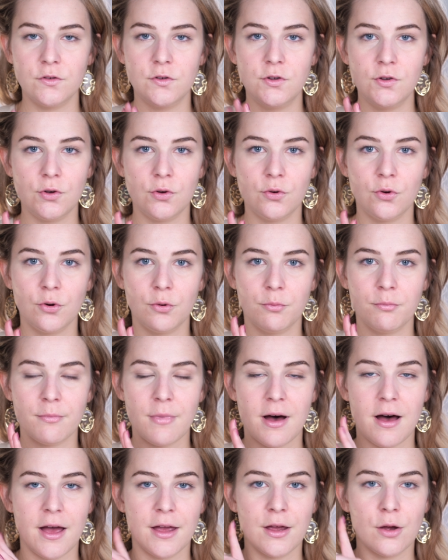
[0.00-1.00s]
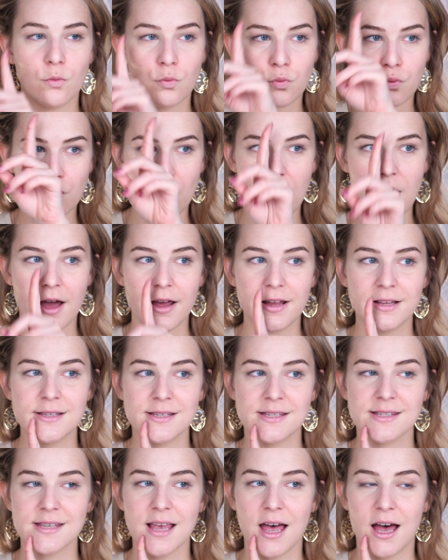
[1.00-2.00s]
do my right
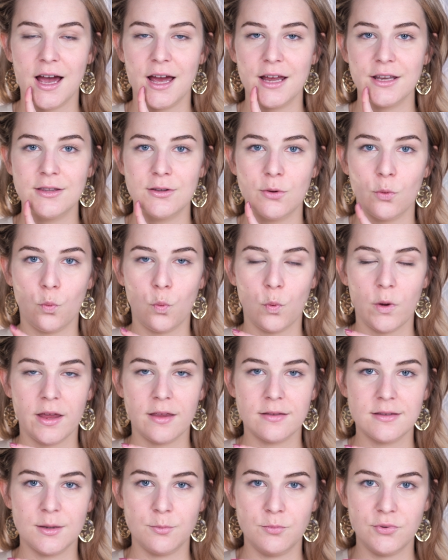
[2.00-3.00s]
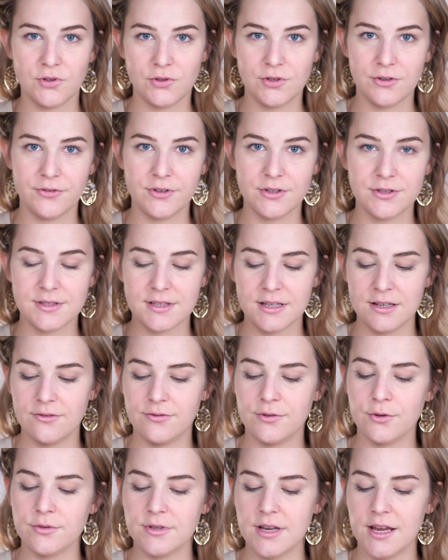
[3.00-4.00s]
side with the Beautiful Skin
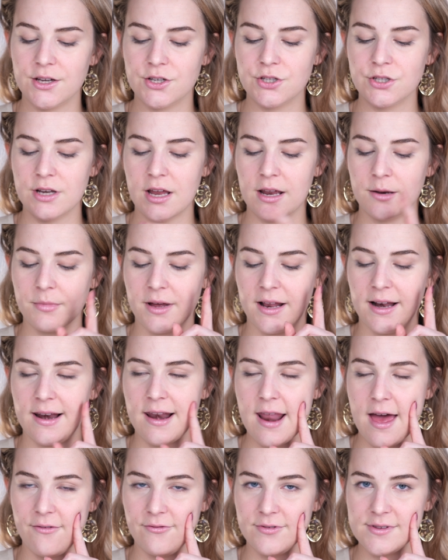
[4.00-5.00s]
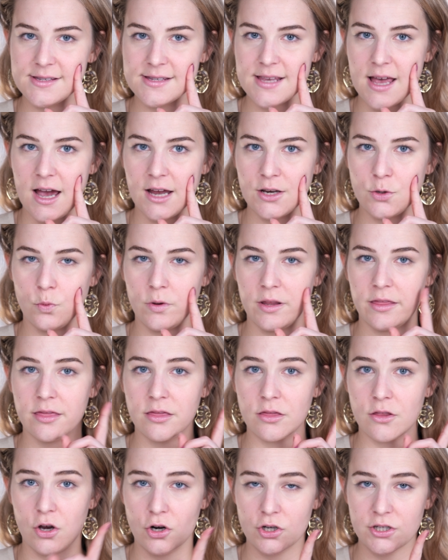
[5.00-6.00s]
foundation and my left side with
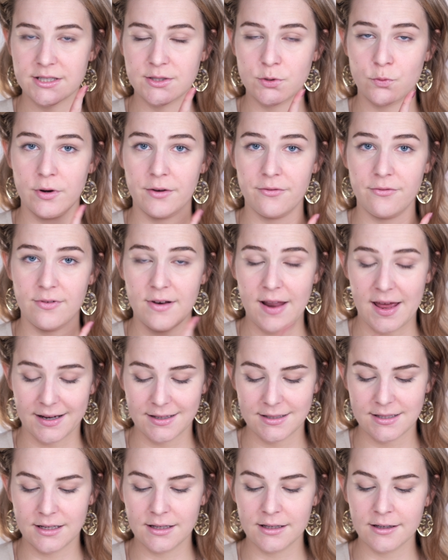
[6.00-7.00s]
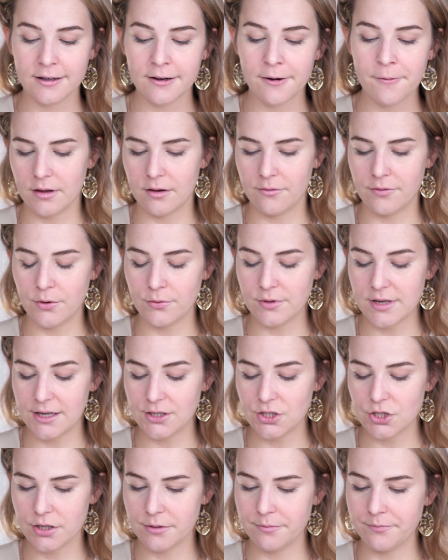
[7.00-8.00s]
Nars Reflecting
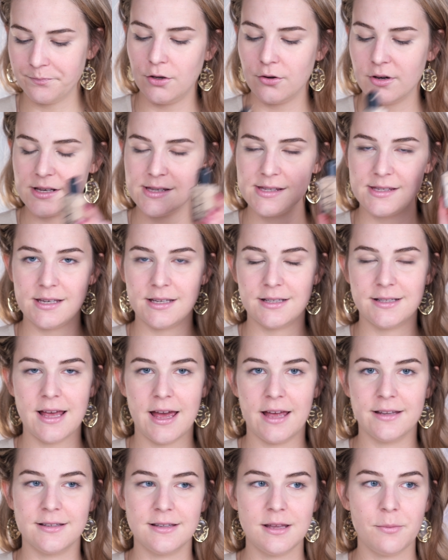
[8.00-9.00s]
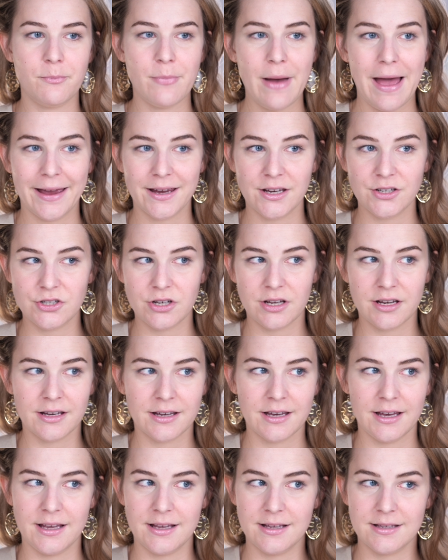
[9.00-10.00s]
foundation. You can see that the packaging
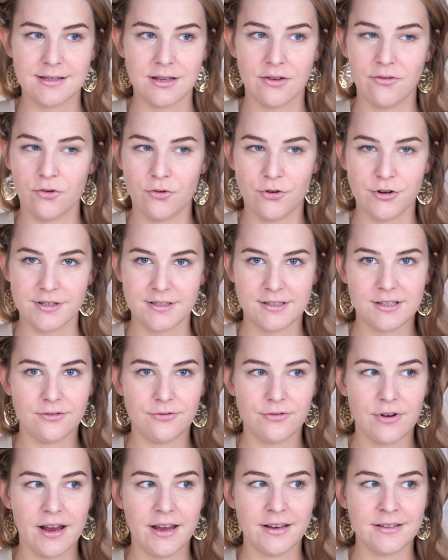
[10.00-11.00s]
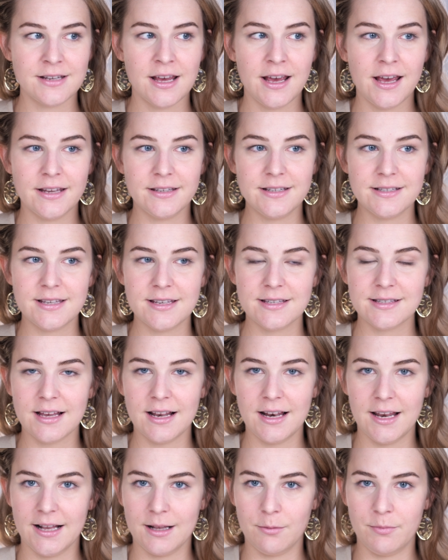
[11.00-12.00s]
is of course different. This is a
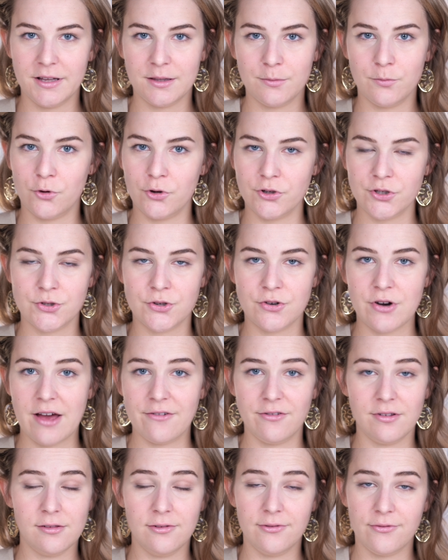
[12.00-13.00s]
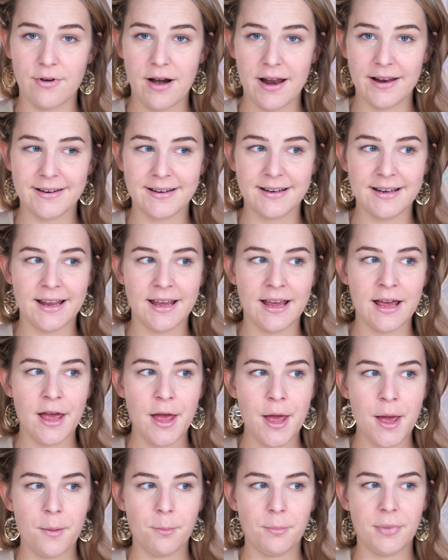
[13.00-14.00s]
little bit more travel friendly,
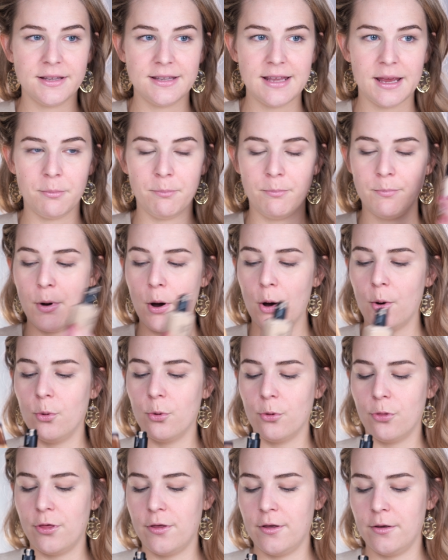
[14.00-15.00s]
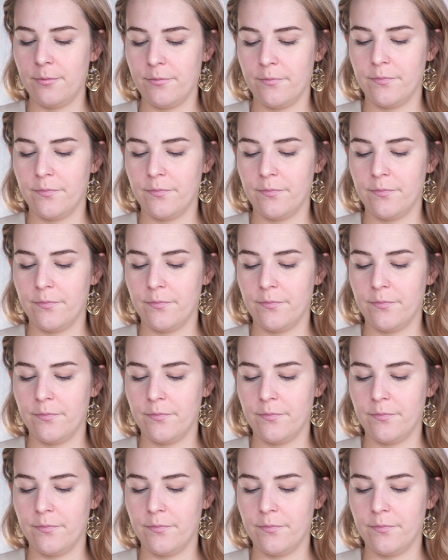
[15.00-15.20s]
but they both